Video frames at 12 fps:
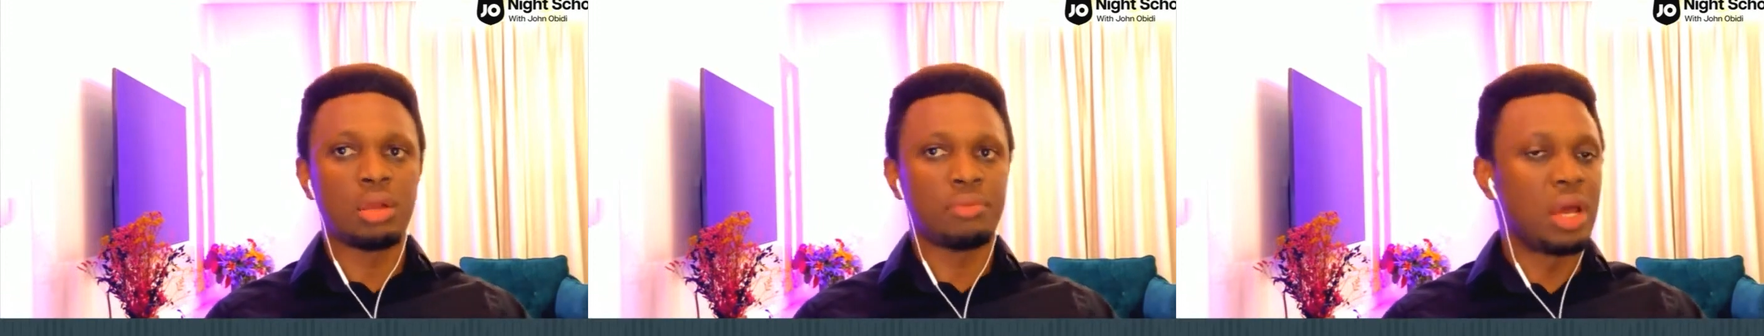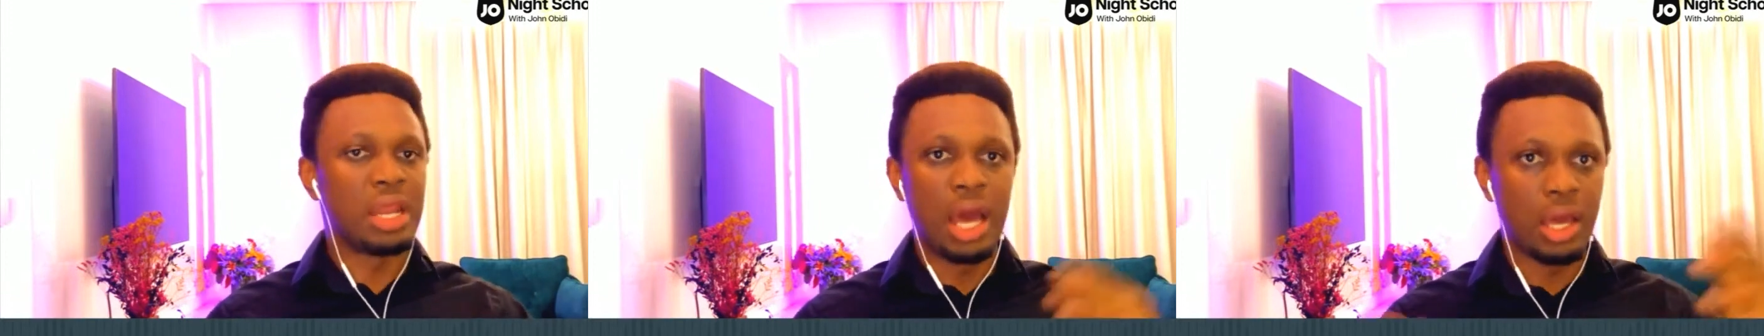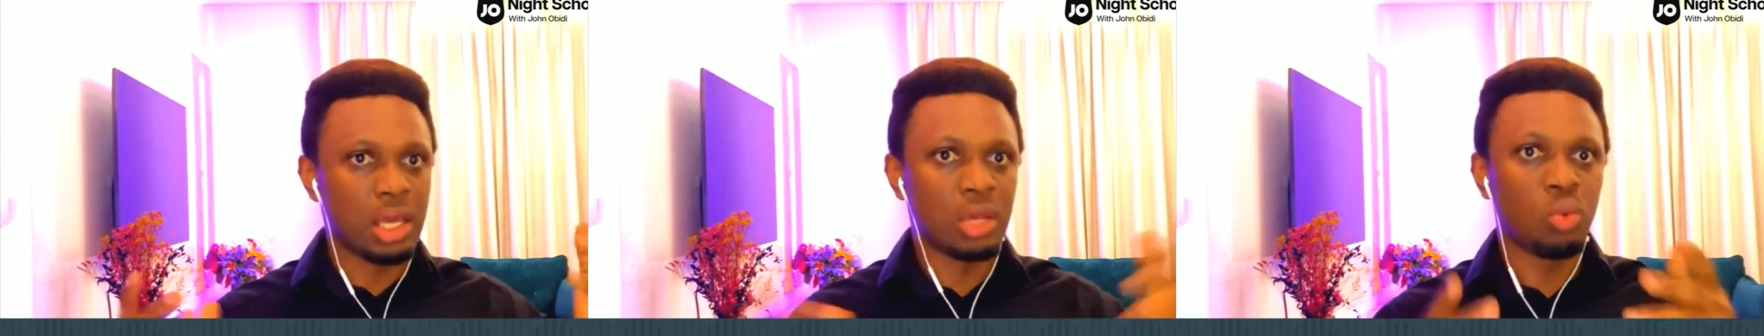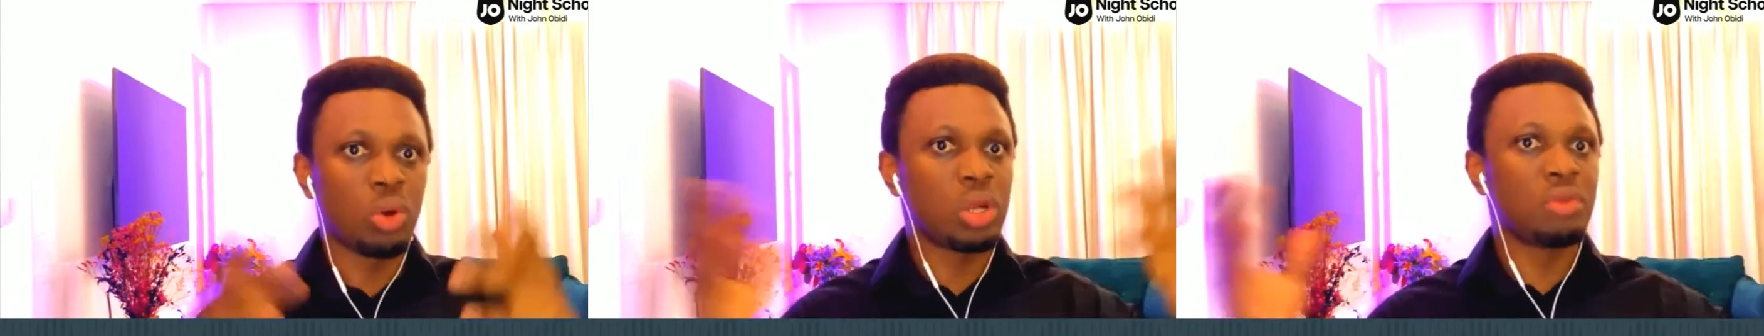and again,
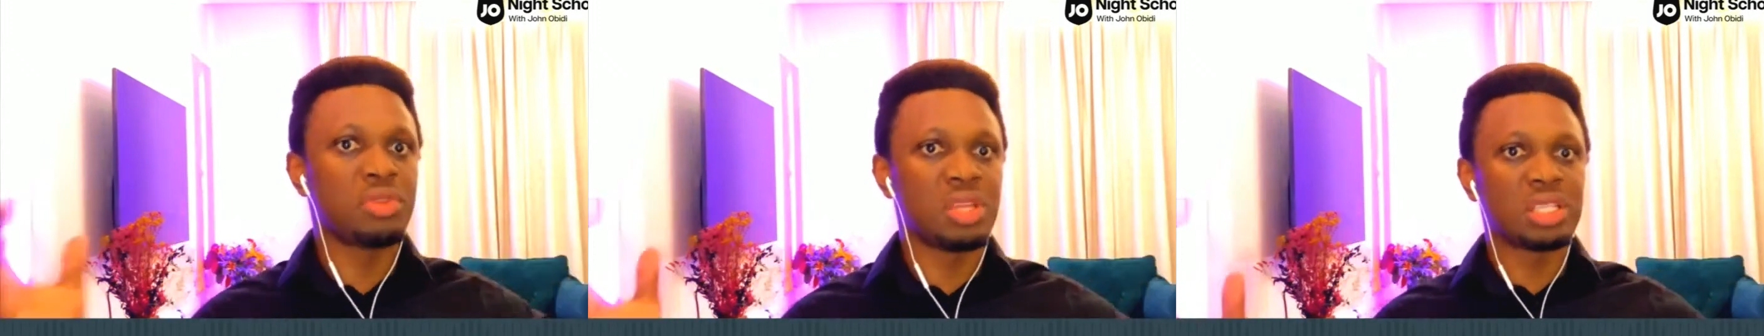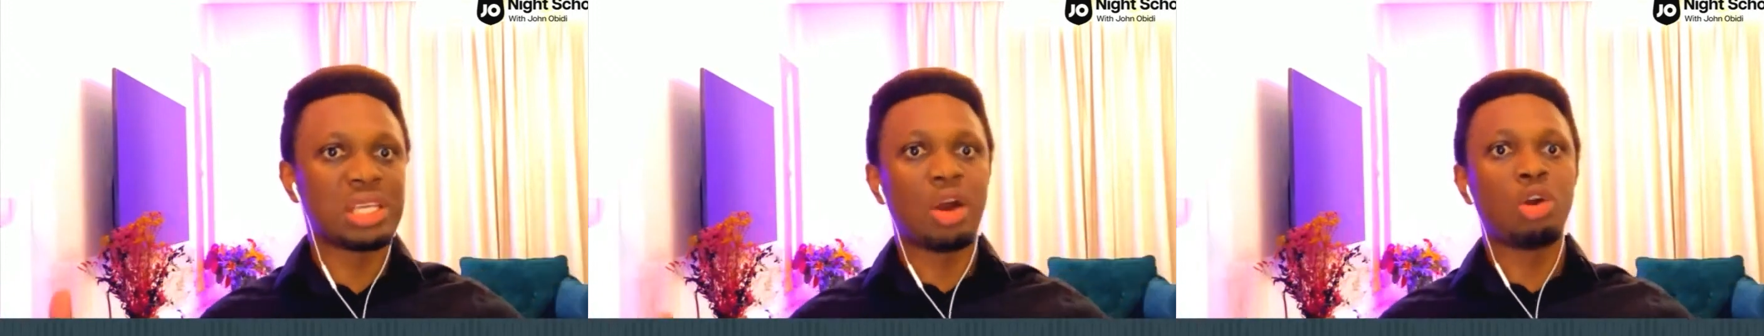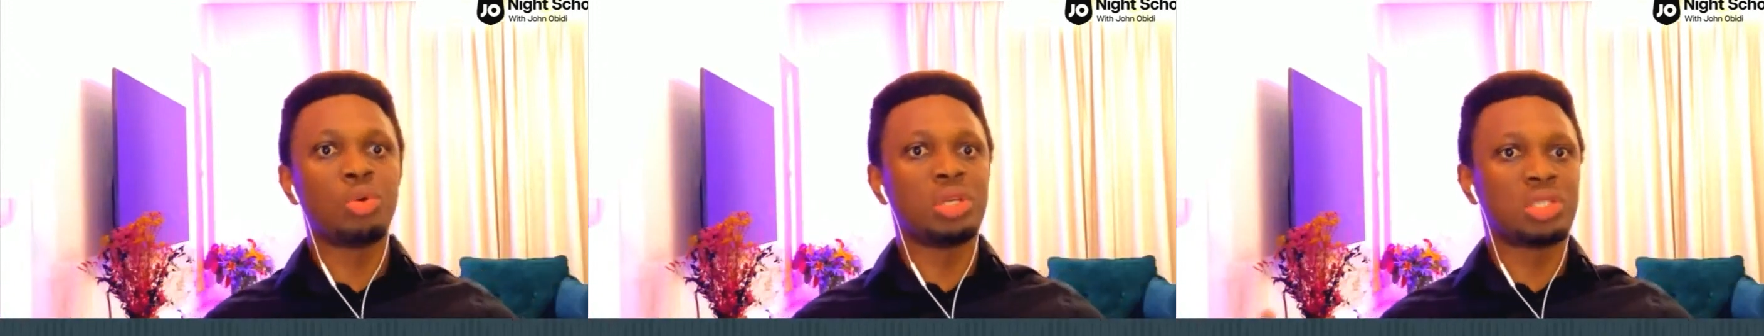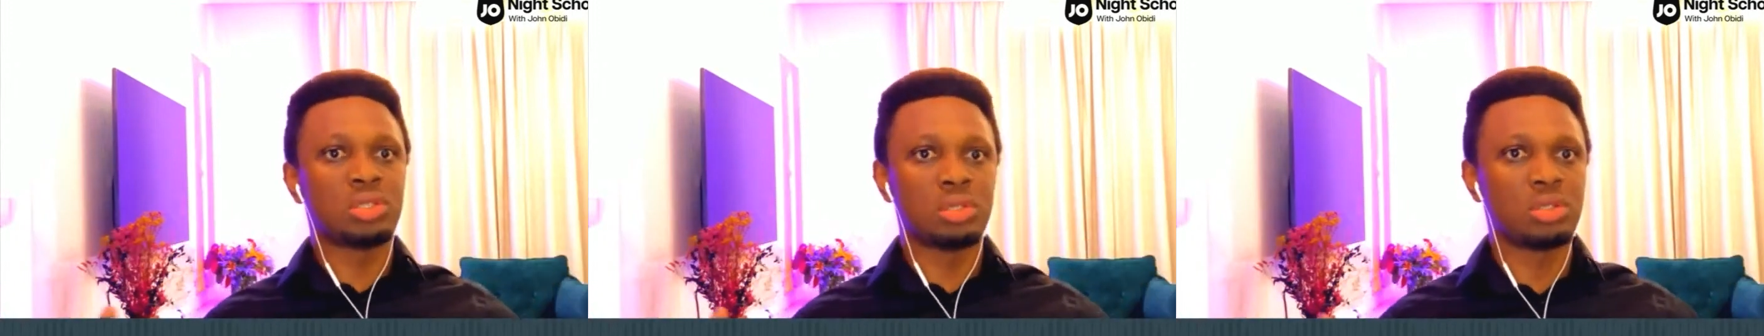one of the things I
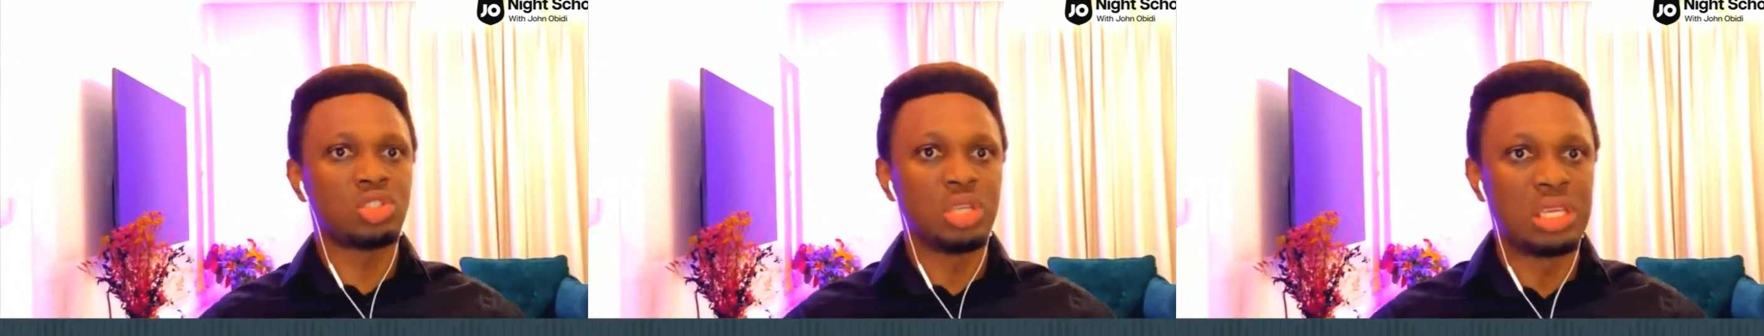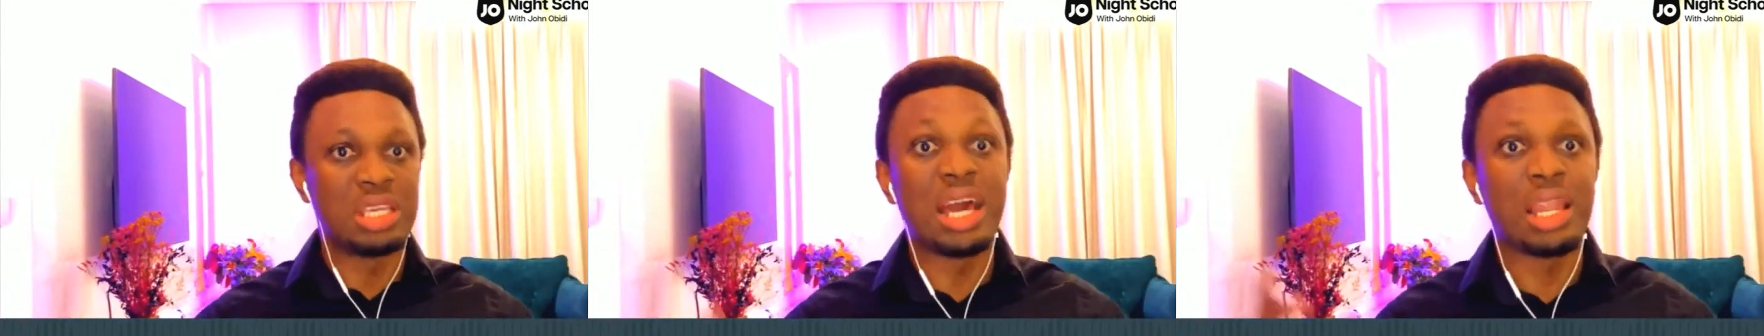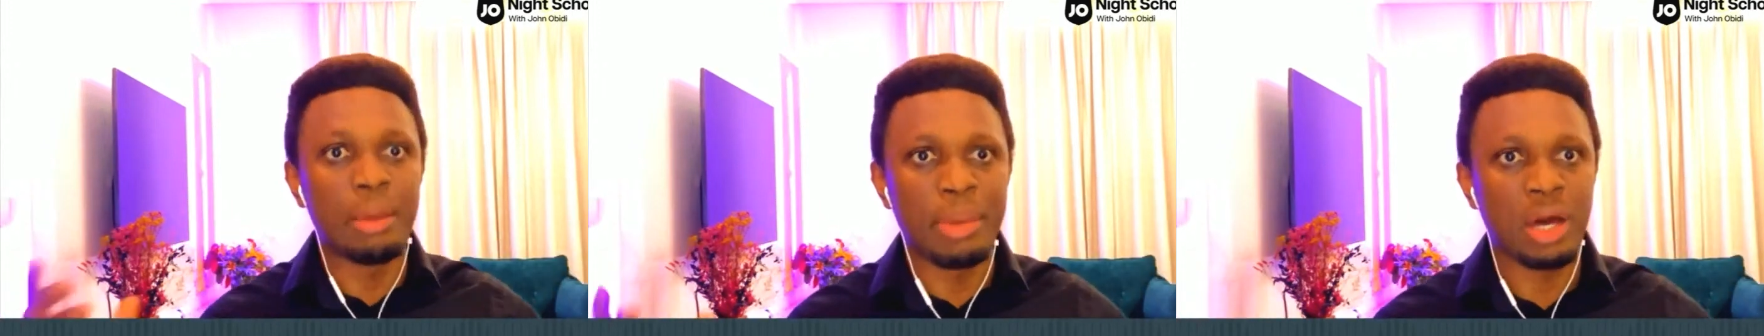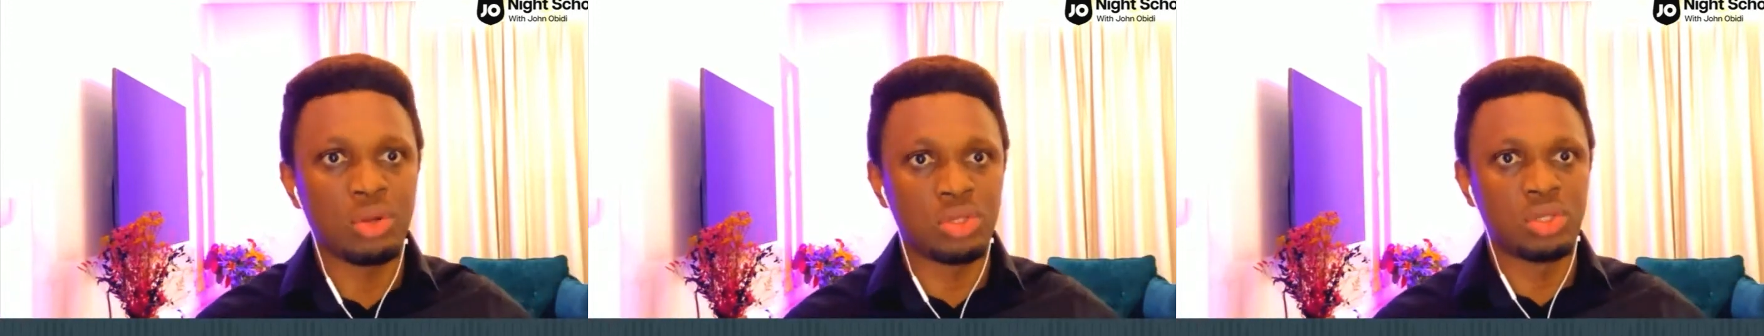always yell
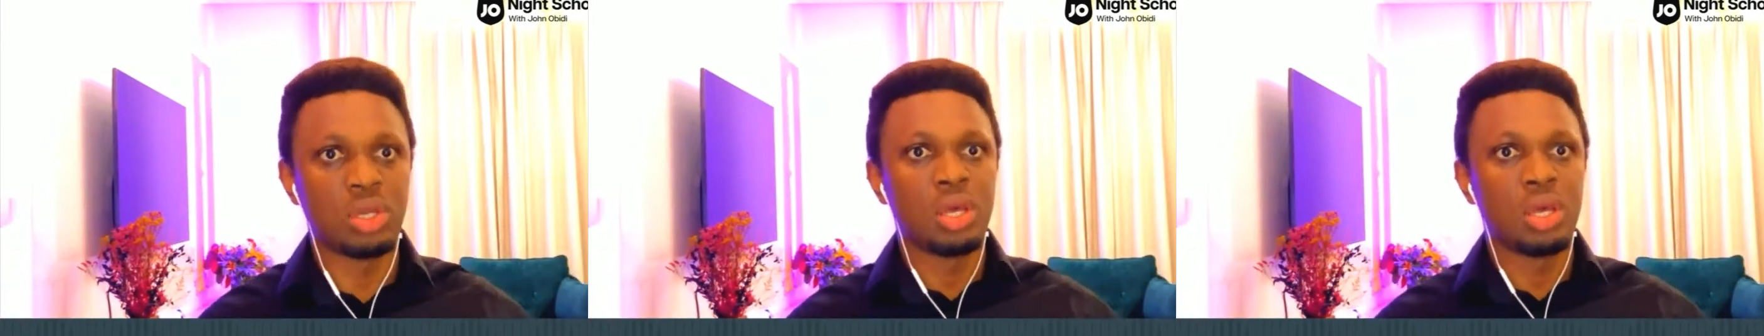about